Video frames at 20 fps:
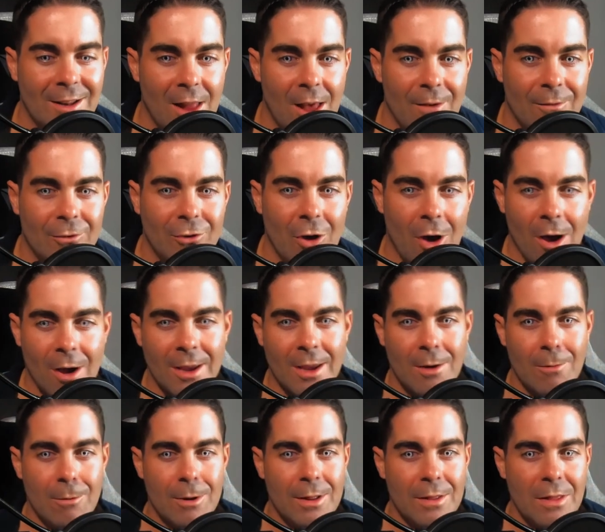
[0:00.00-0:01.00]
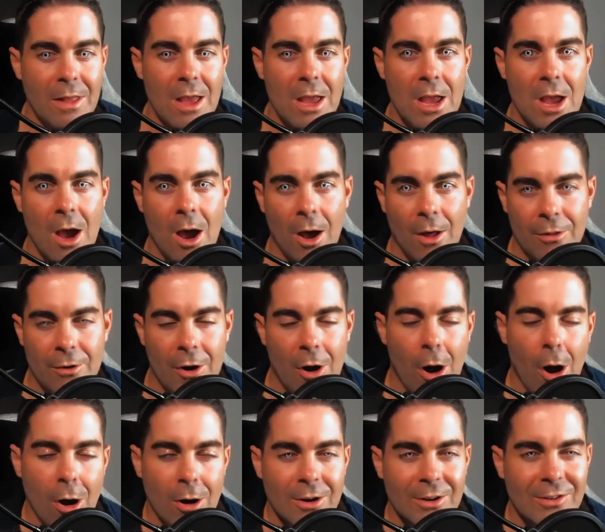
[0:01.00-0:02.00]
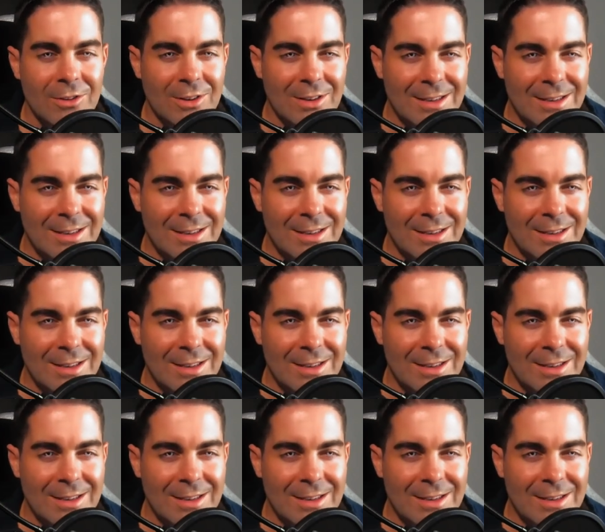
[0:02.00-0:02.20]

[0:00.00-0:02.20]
Love talking with other artists